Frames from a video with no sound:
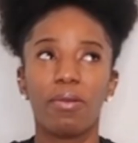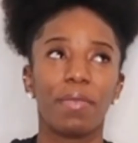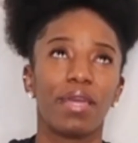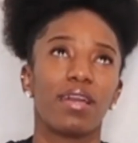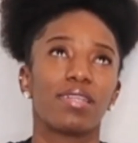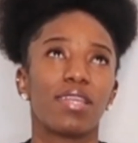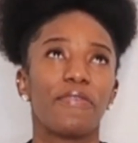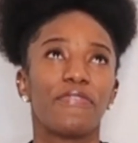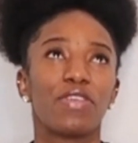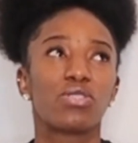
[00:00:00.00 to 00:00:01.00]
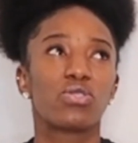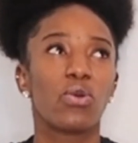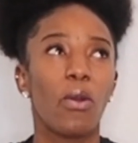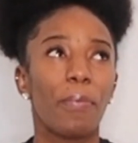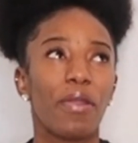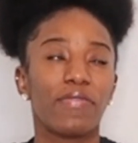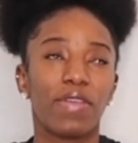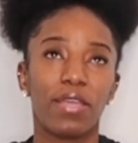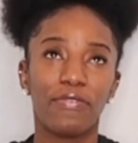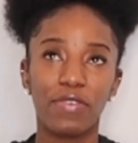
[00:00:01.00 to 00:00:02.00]
Oh my gosh, it fits so
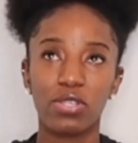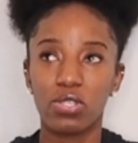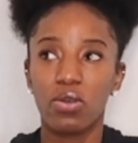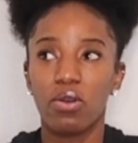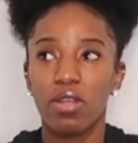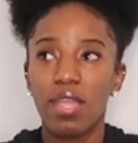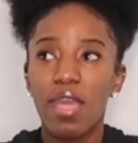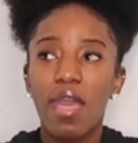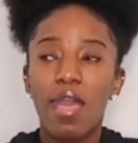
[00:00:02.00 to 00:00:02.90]
perfect. It feels so good.